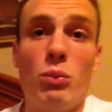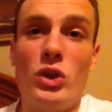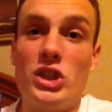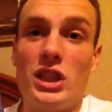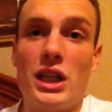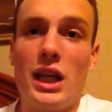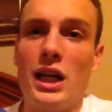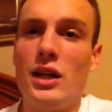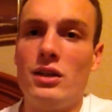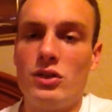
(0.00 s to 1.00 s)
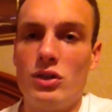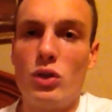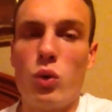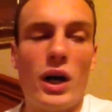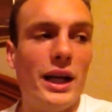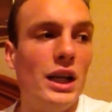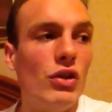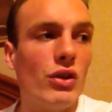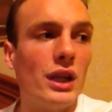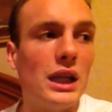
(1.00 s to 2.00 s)
which you can quite
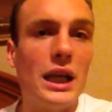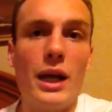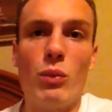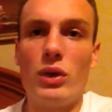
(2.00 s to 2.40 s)
easily get